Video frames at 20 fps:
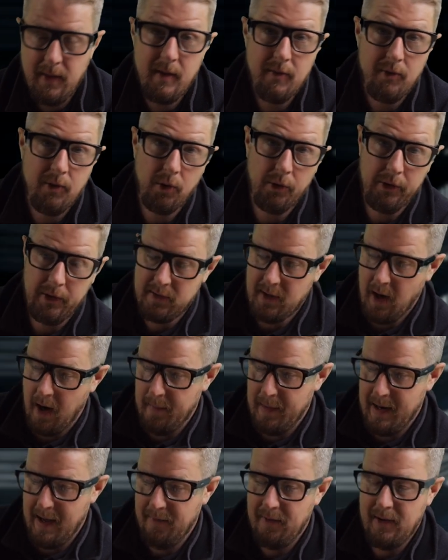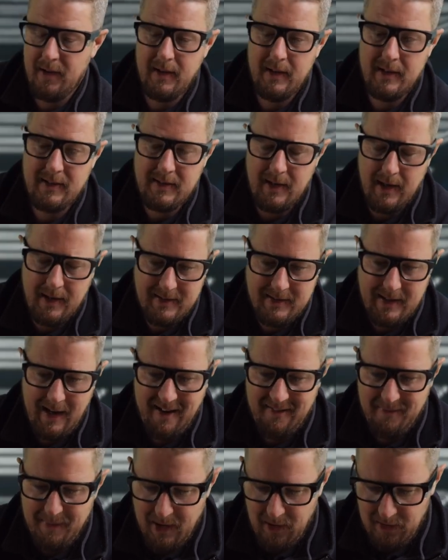it for all the time and effort that it's going to
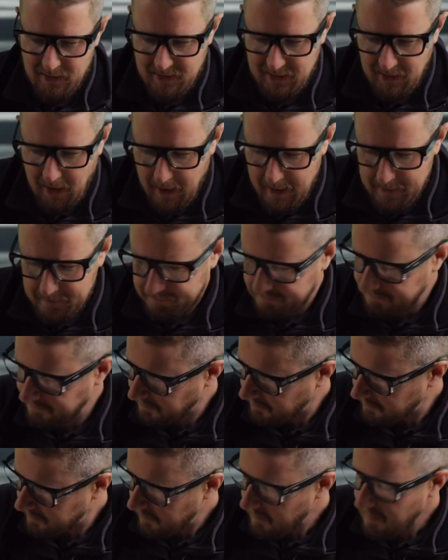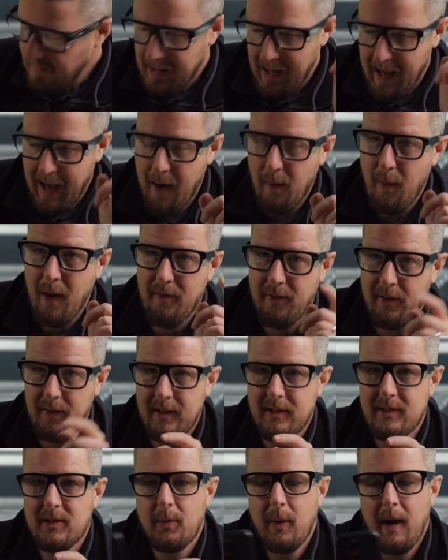save me on site. However,
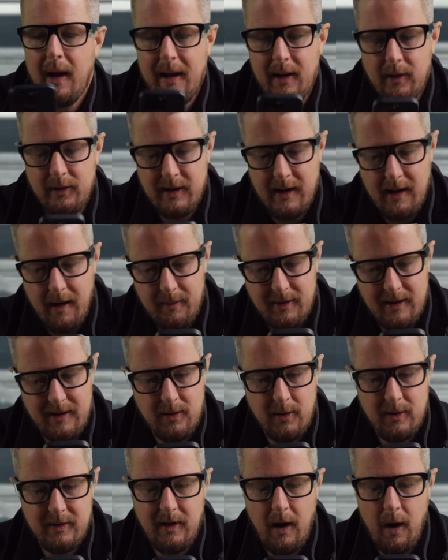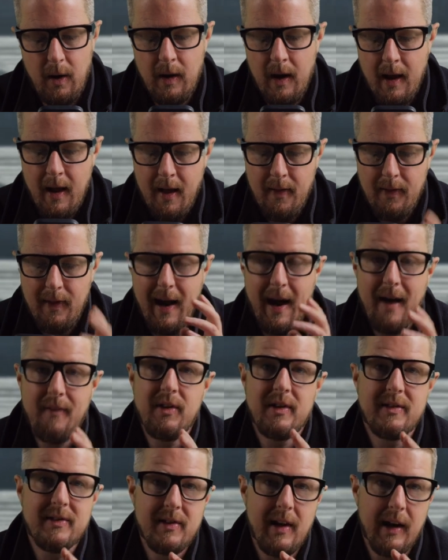this is where Hilti comes into its own. They have
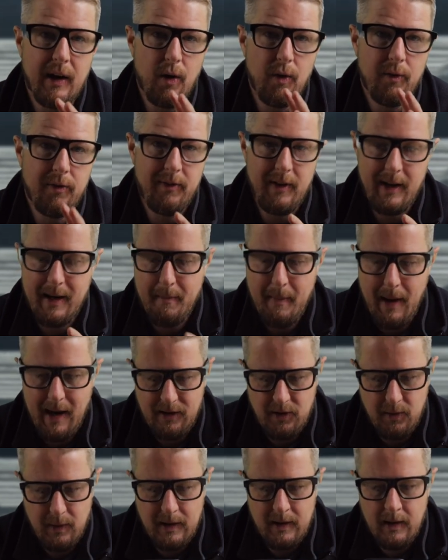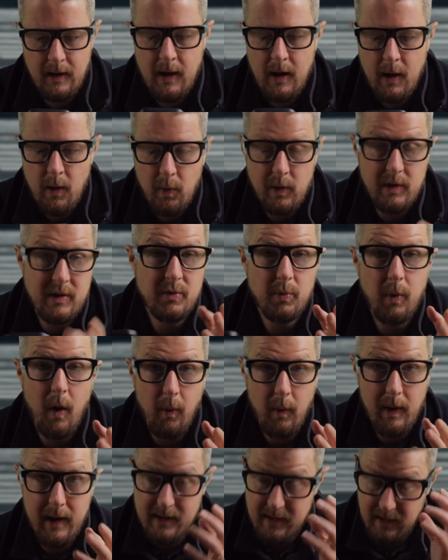this thing called fleet management, which is
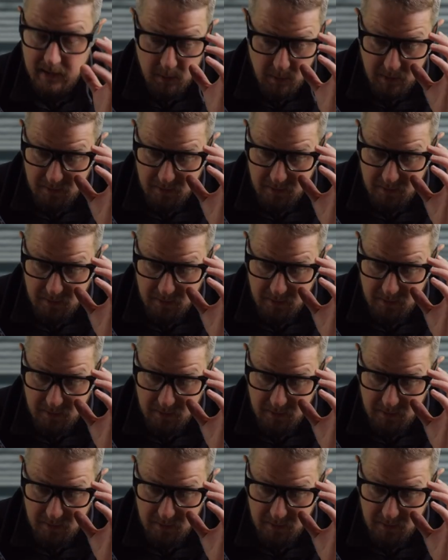what we do.